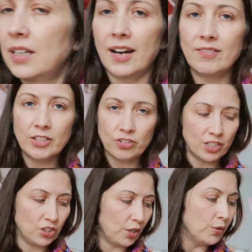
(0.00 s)
I've
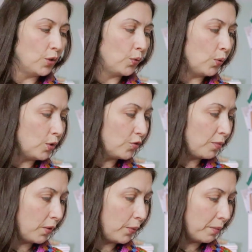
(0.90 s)
literally shown you all of
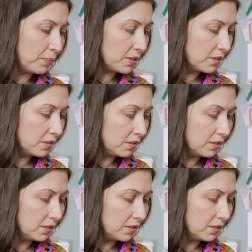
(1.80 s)
my whips.